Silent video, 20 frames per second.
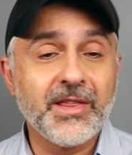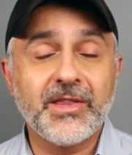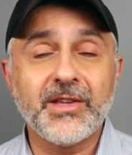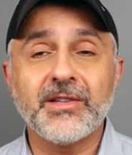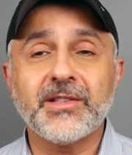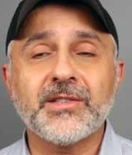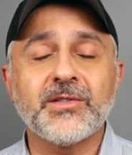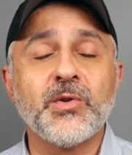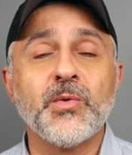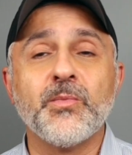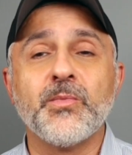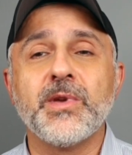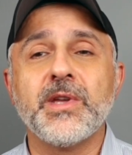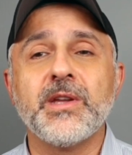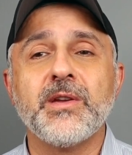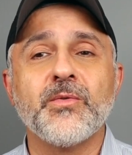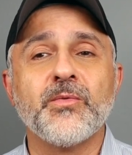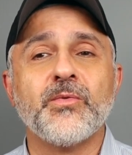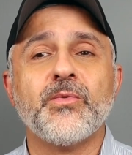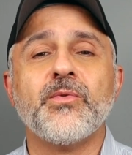This to
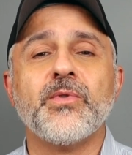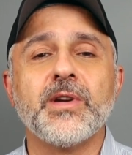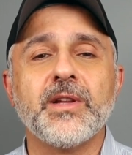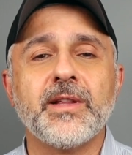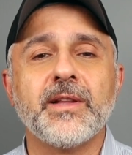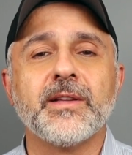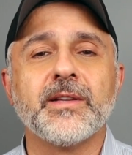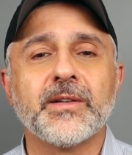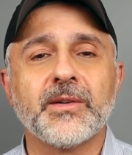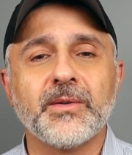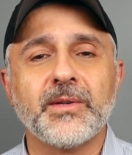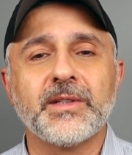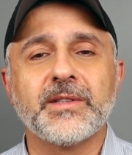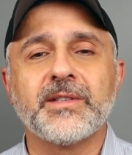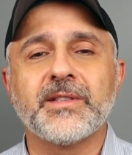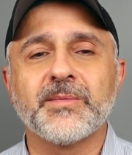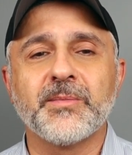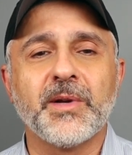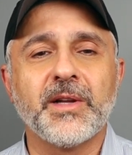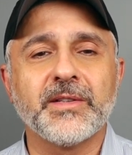me really literally
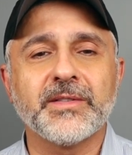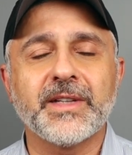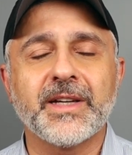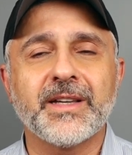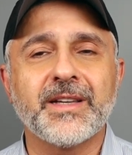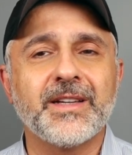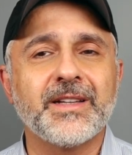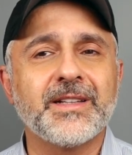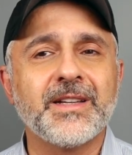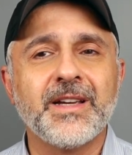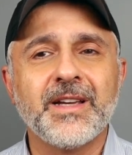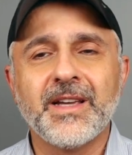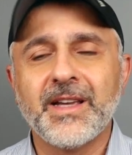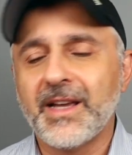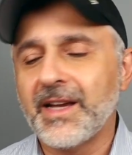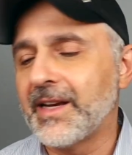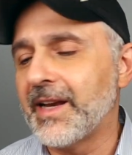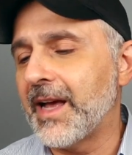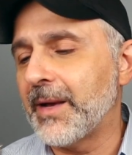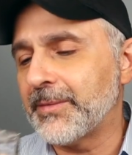smells like it,
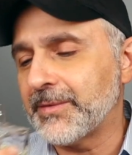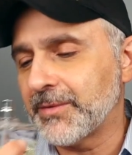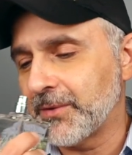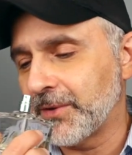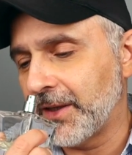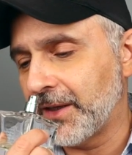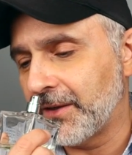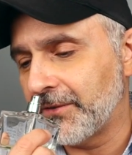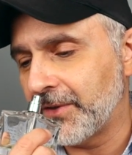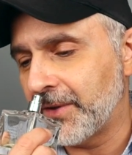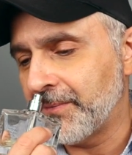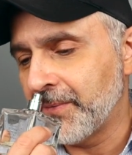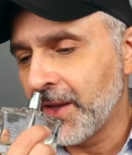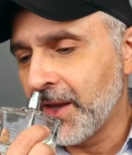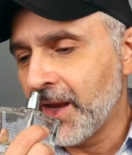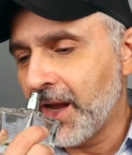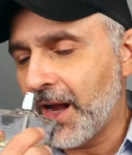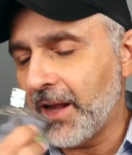and I absolutely love it.